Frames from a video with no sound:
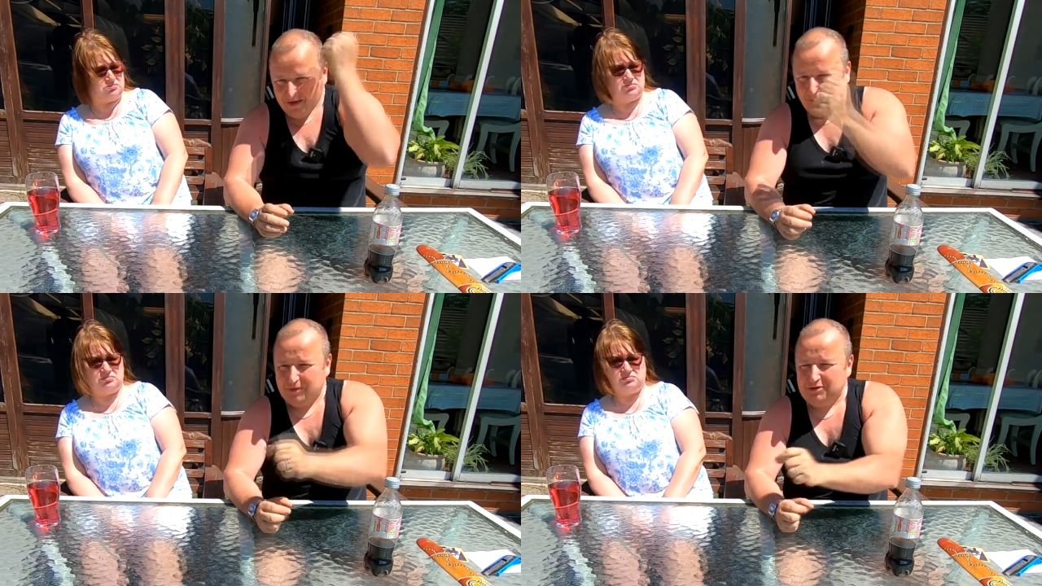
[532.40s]

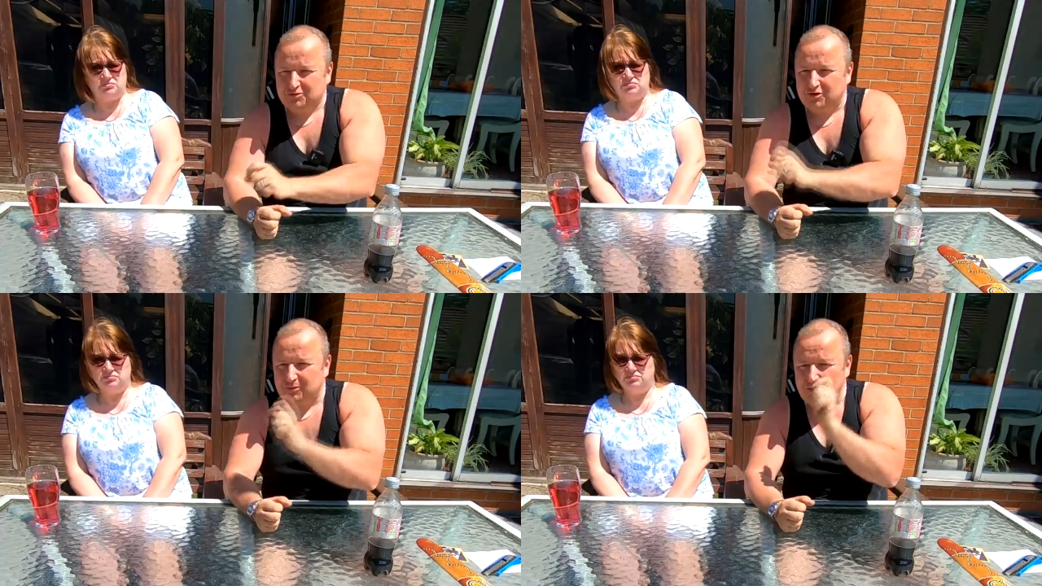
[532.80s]
Speaker 1: When you,
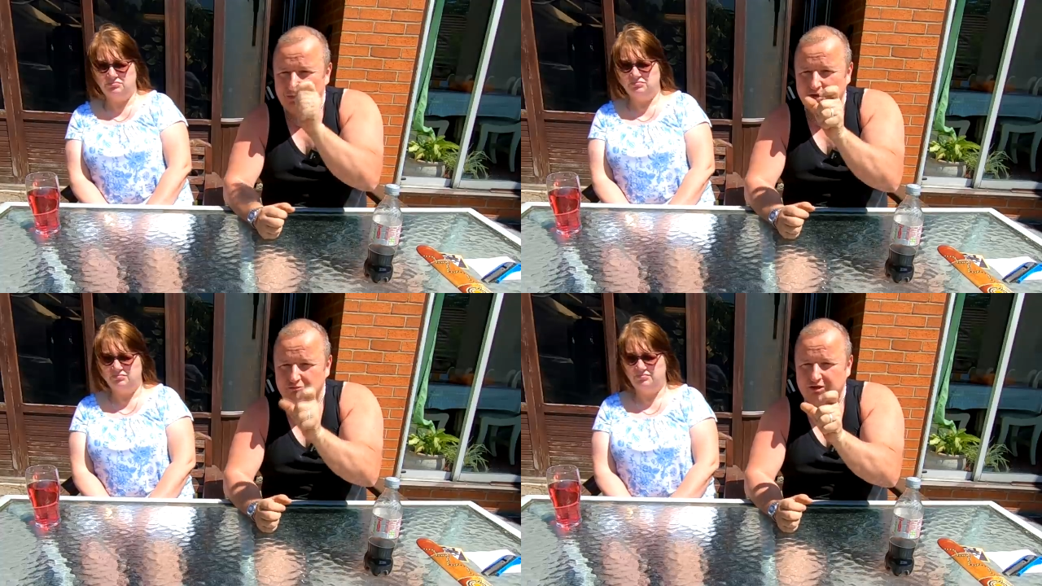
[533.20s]
when you
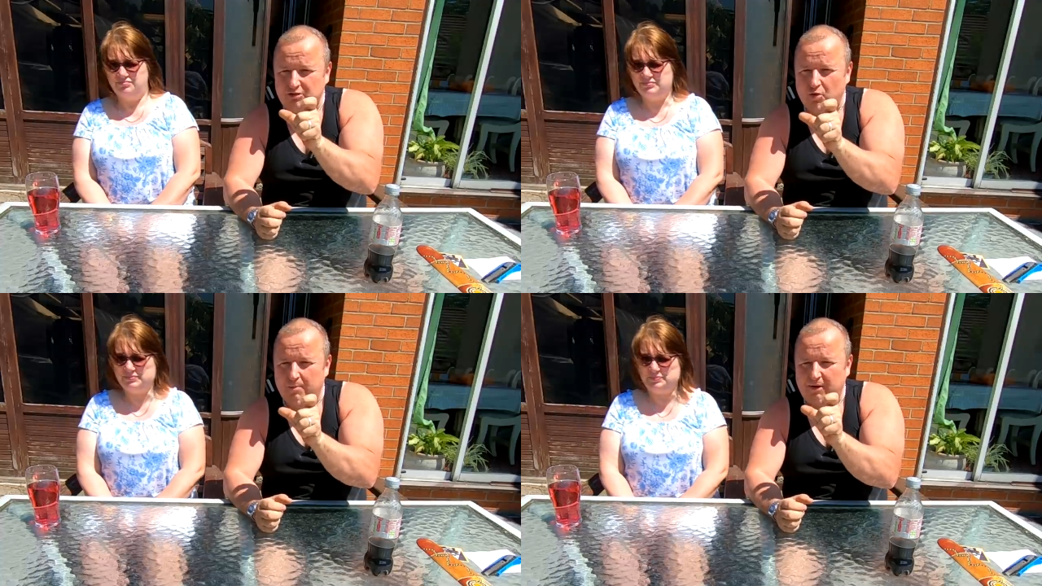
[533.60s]
look at your ring
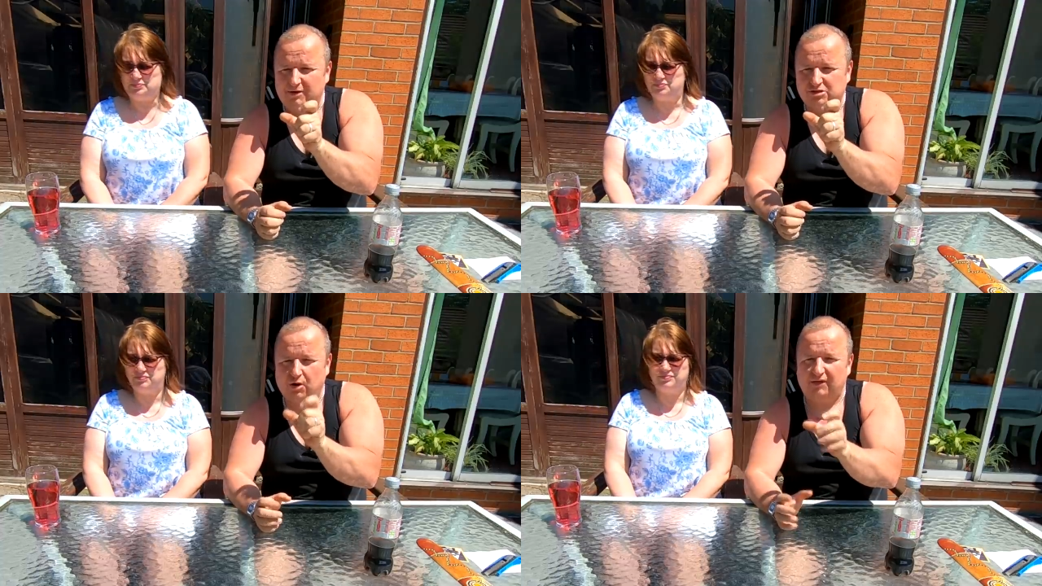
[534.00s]
doorbell
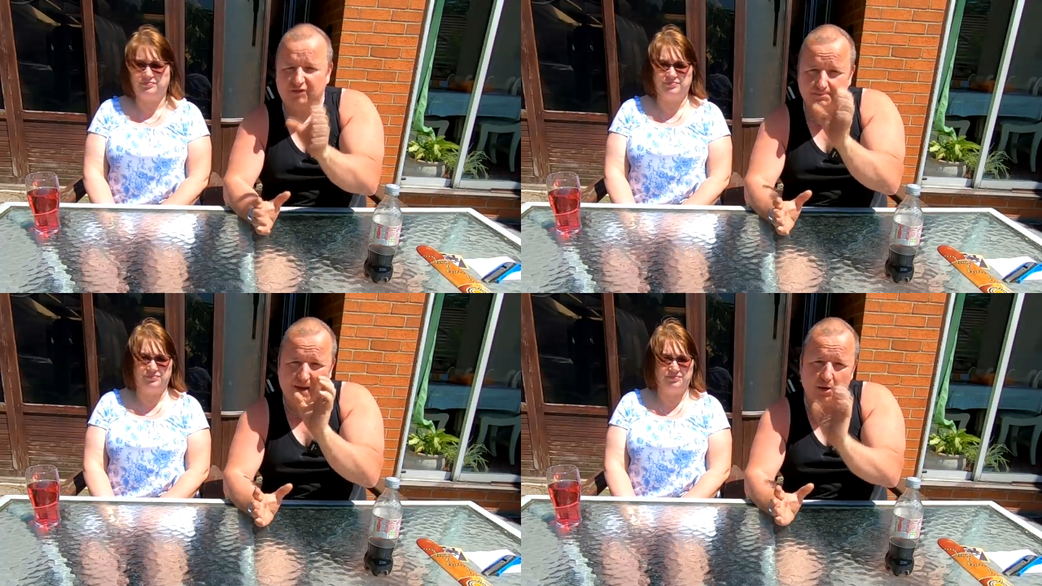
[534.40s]
outside, if
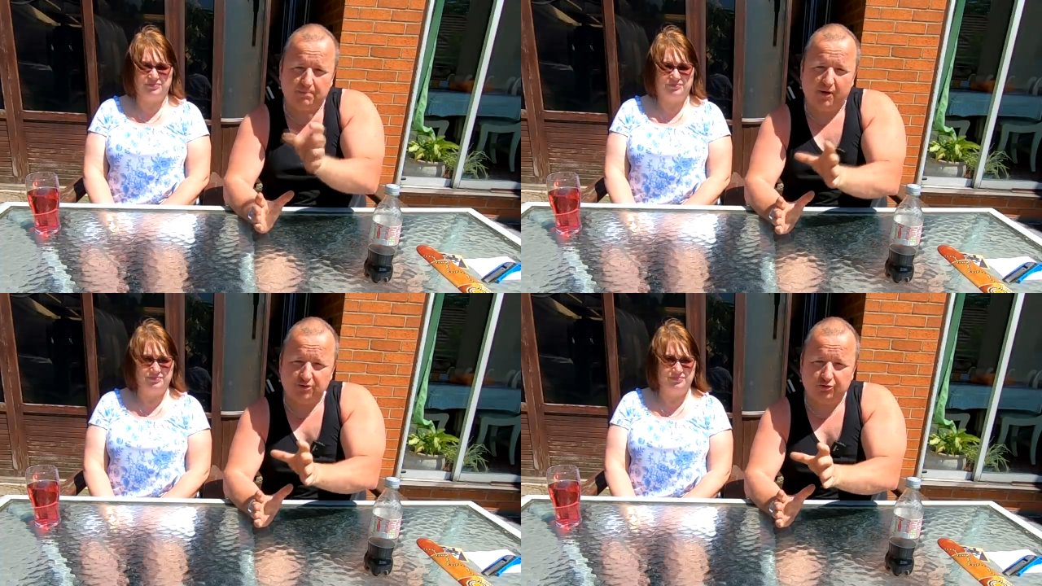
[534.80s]
it's
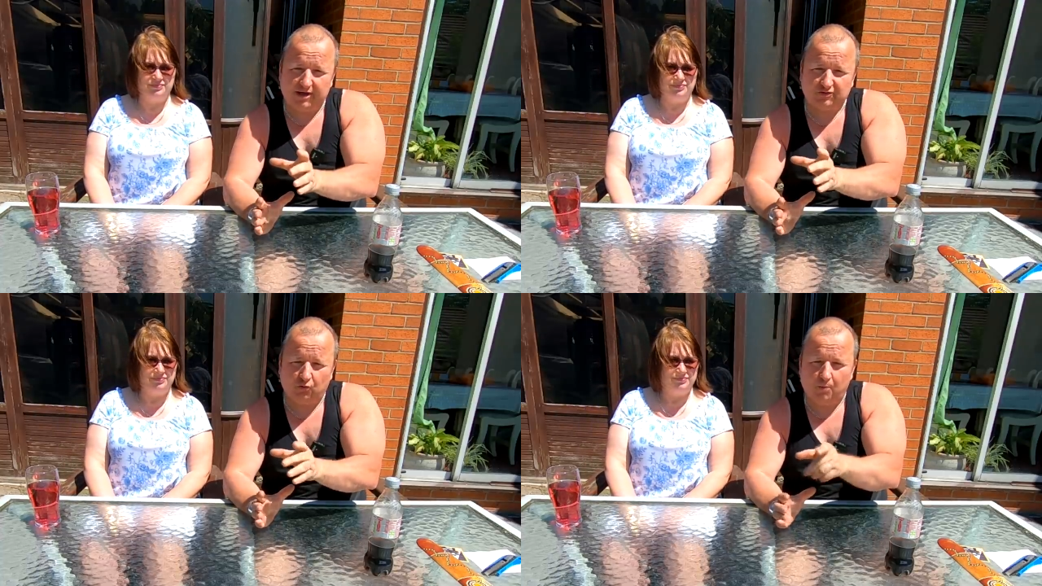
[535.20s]
powered by a
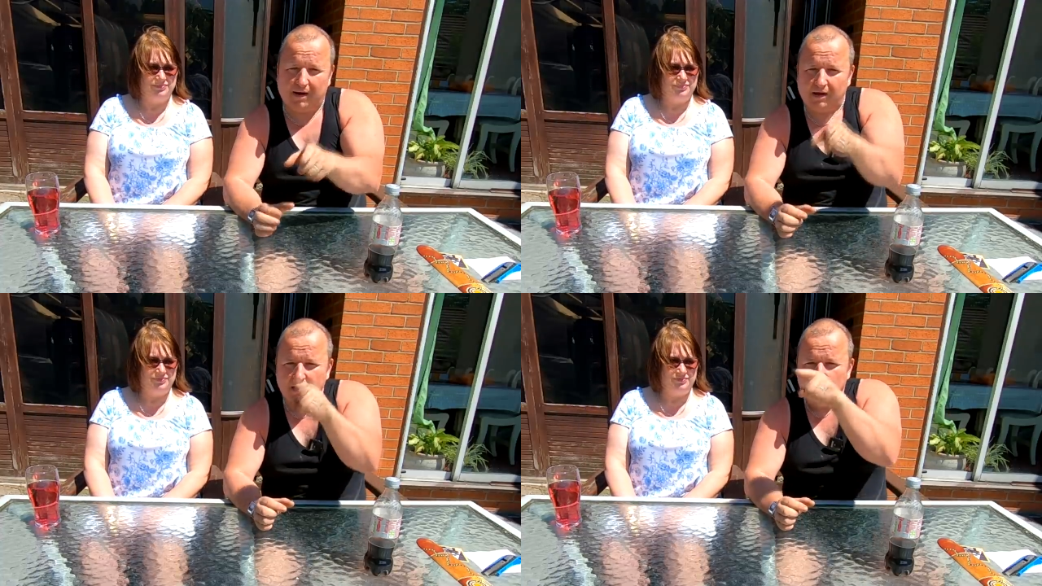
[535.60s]

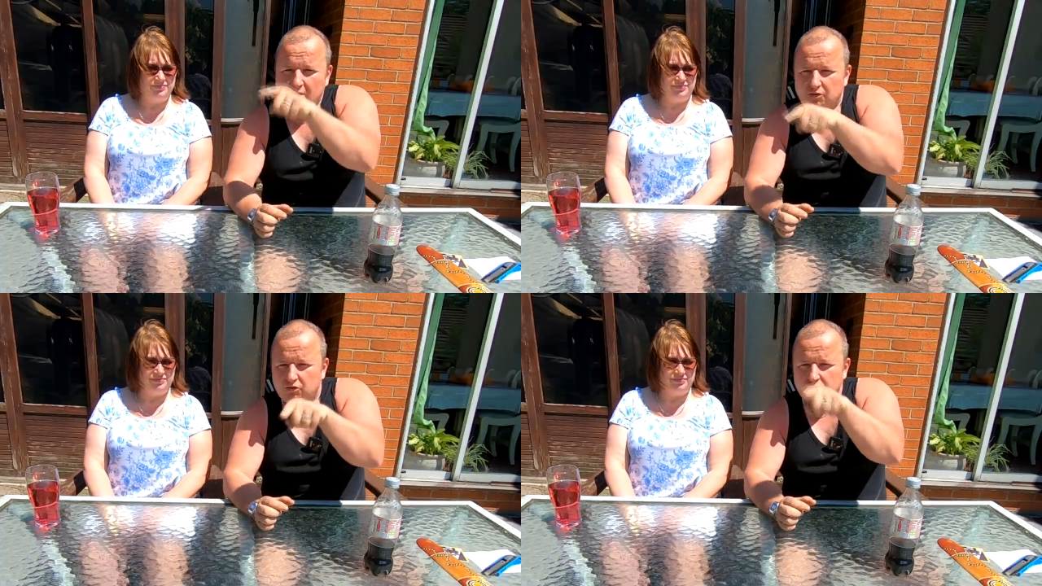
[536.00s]
transformer,
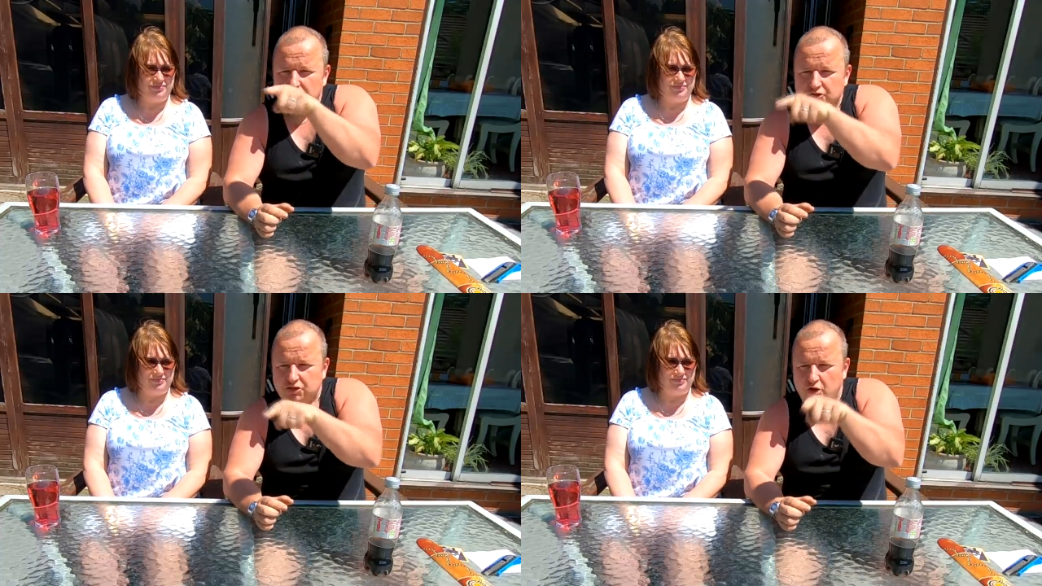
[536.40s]
the,
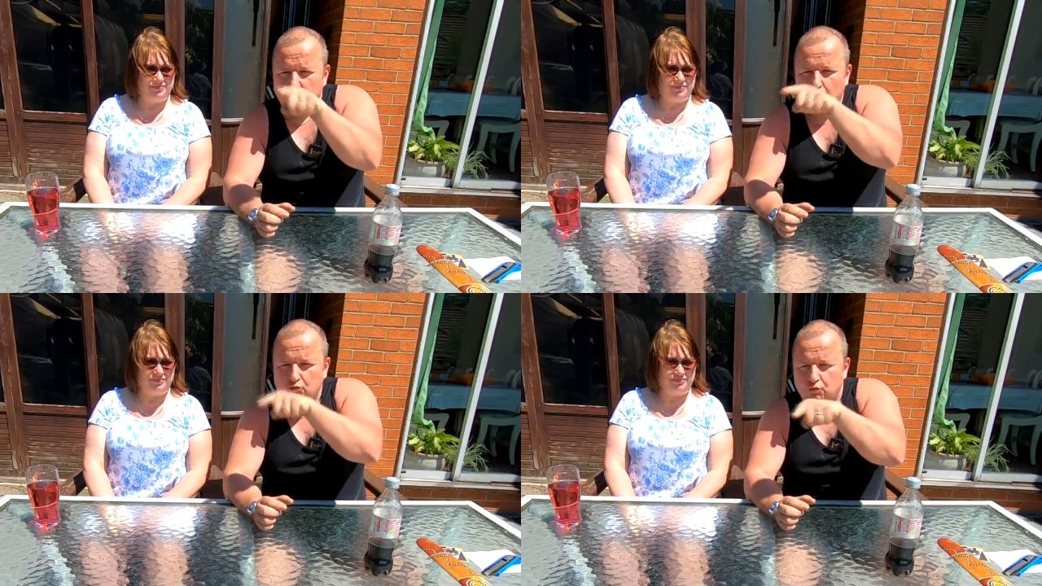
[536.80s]
the
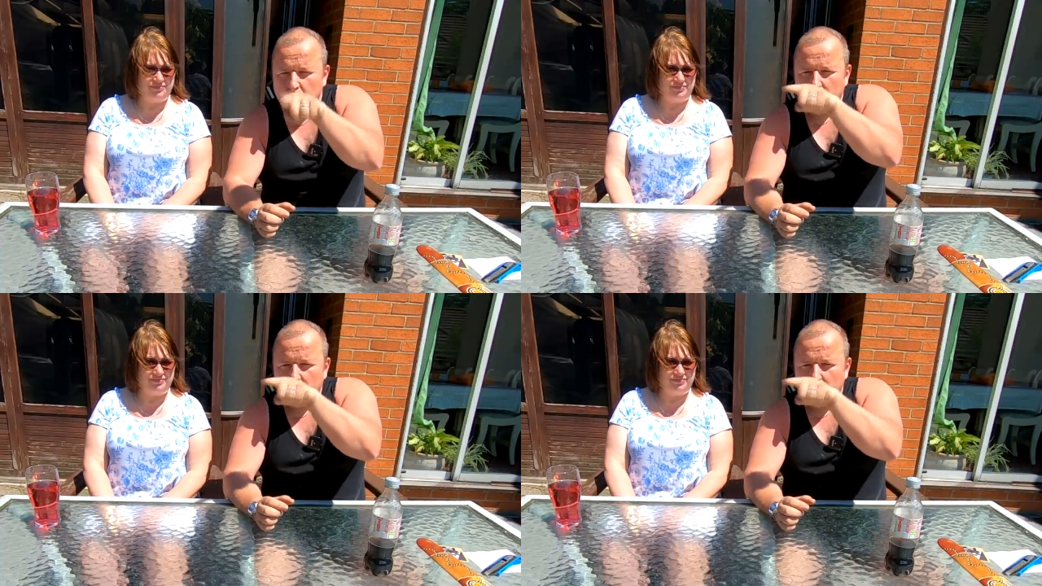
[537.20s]
circle